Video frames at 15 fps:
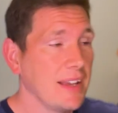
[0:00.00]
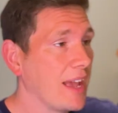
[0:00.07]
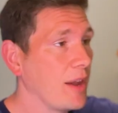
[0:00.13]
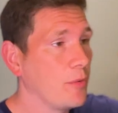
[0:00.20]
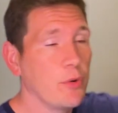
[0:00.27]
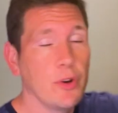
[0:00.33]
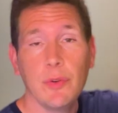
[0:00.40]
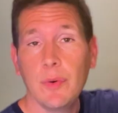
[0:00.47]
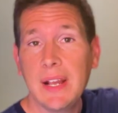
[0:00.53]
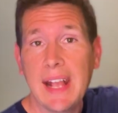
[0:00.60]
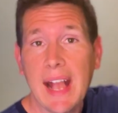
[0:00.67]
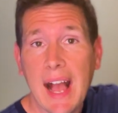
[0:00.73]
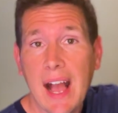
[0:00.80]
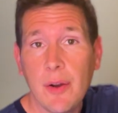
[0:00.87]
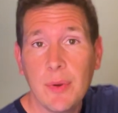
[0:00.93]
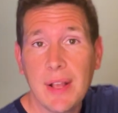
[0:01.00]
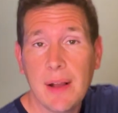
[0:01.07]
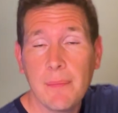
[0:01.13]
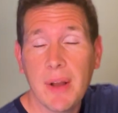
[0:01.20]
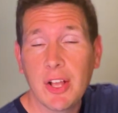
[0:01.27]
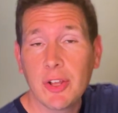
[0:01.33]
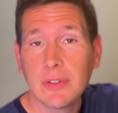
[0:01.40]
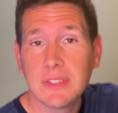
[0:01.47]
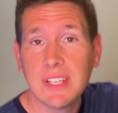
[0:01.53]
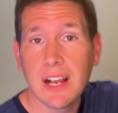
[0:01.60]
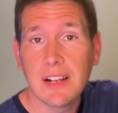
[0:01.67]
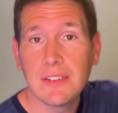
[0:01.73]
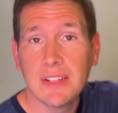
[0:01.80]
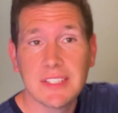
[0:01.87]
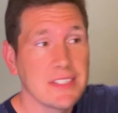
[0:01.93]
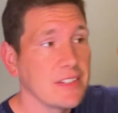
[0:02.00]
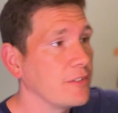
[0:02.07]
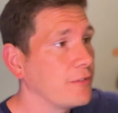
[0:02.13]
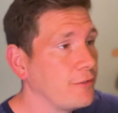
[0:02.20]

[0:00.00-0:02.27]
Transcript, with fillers: And who do we got? We got Michael Douglas